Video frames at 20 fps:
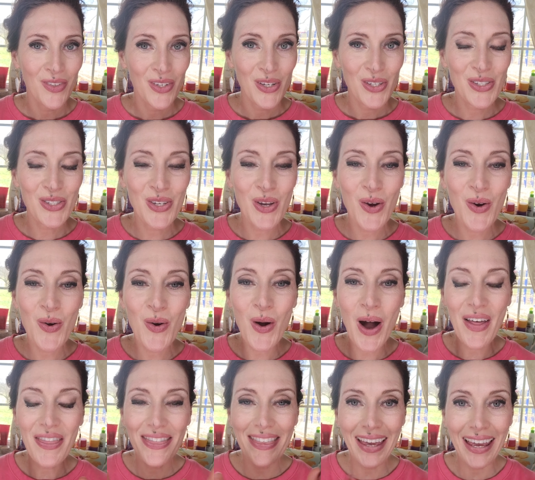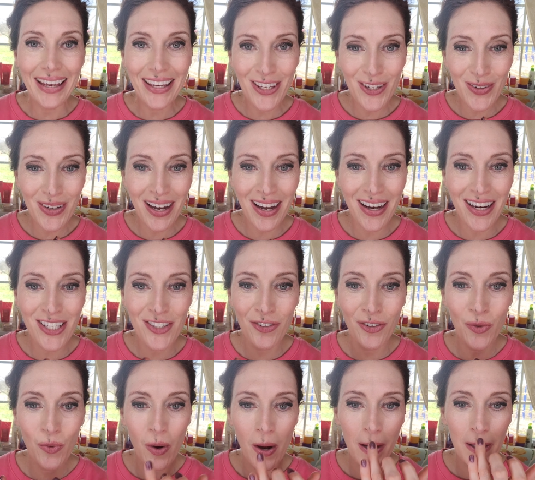So thank you guys
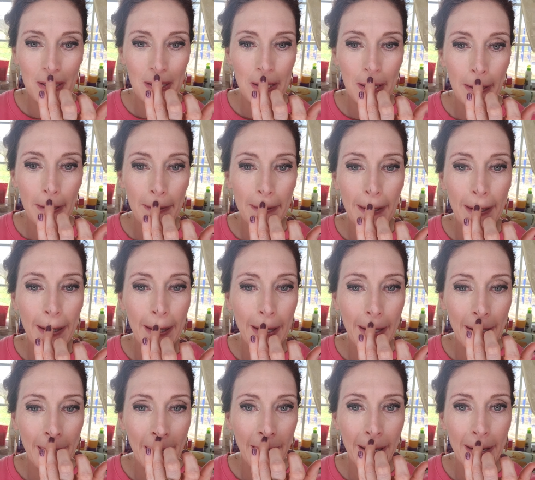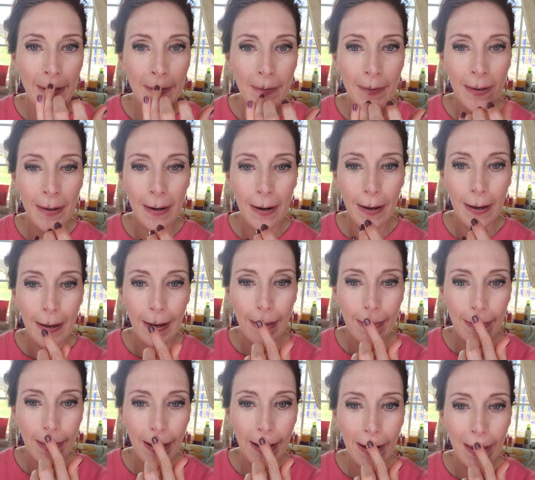for watching. This is kind of where I
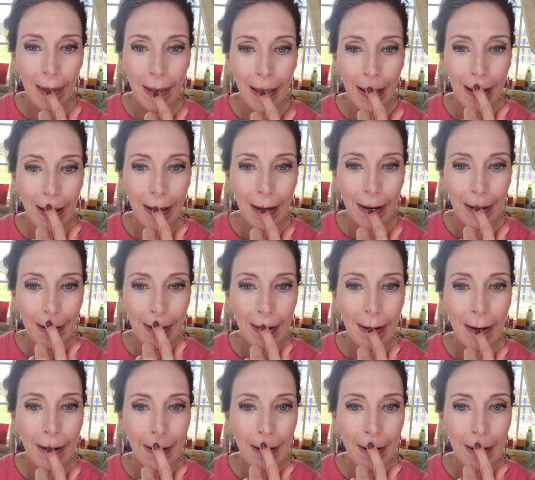had that line.